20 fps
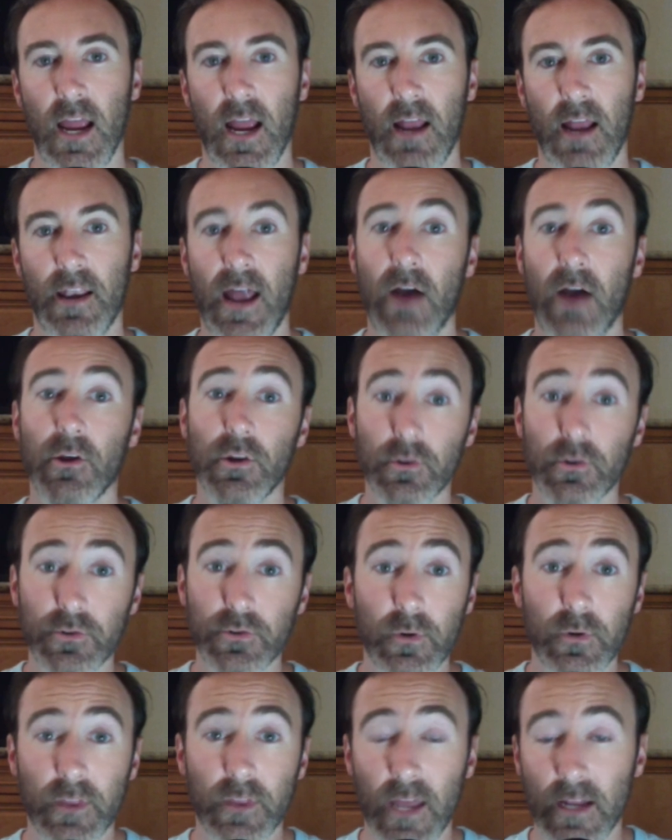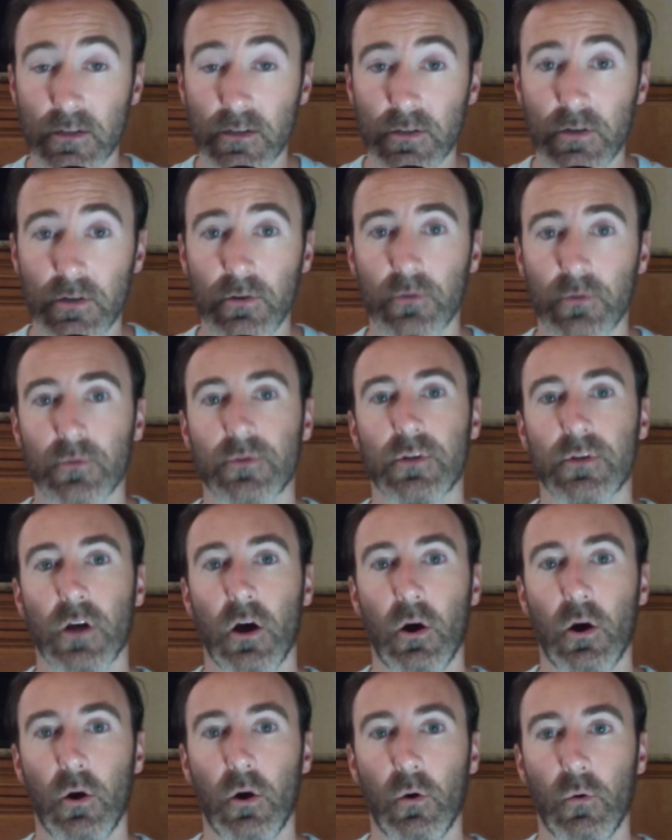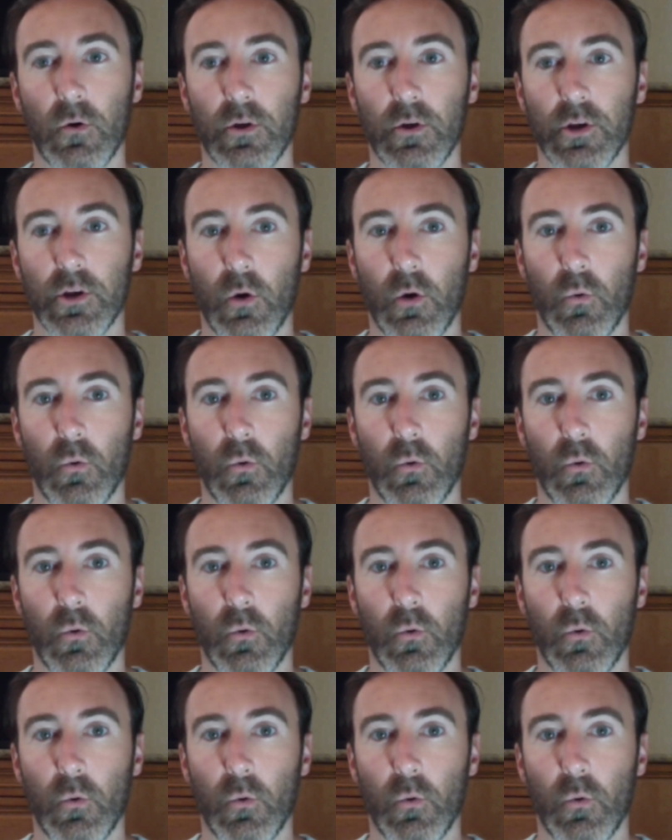And now you're doing that too. So,